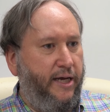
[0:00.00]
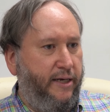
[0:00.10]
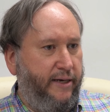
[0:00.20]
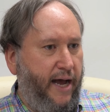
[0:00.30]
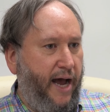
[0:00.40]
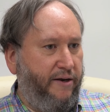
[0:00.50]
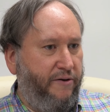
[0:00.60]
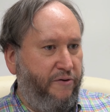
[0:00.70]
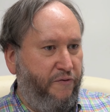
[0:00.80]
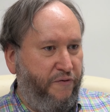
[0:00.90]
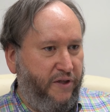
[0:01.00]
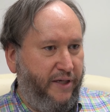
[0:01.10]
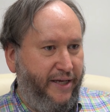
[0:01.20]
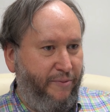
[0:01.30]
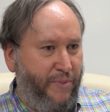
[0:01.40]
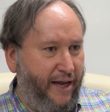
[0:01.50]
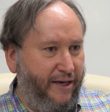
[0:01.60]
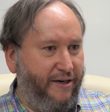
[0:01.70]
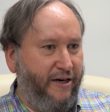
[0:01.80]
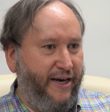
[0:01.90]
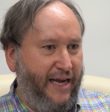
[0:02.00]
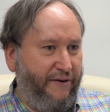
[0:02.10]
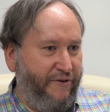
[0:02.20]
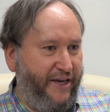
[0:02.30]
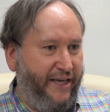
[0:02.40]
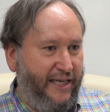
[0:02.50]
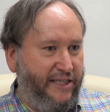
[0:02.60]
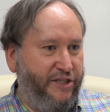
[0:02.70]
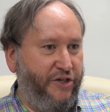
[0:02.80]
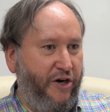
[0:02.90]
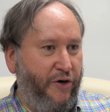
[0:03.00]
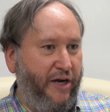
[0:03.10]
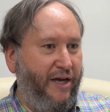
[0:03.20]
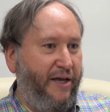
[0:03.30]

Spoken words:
not fully monitoring every keystroke